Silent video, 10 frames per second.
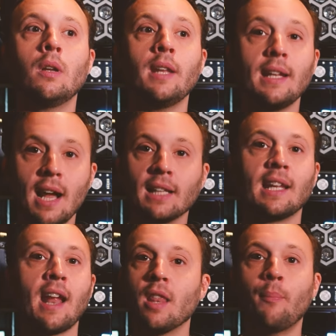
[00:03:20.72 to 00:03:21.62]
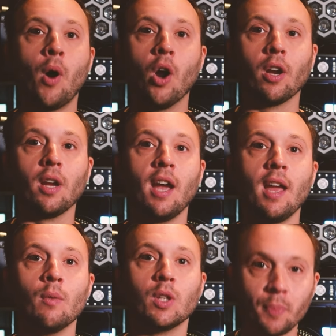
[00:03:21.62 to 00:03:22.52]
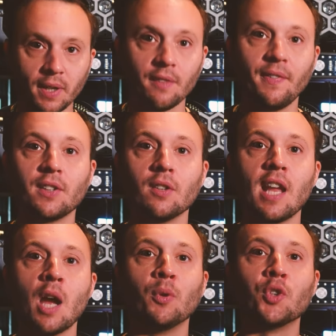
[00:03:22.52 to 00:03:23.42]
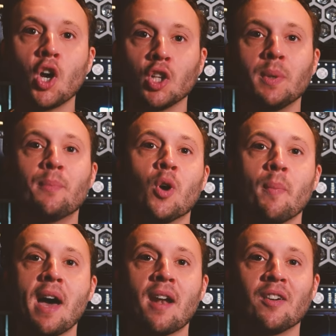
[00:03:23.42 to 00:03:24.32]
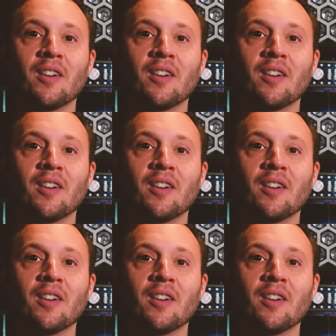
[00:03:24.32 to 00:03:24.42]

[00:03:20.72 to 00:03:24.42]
They knocked that out of the park, and let's bring in Victor now. We'll talk a little bit more about it,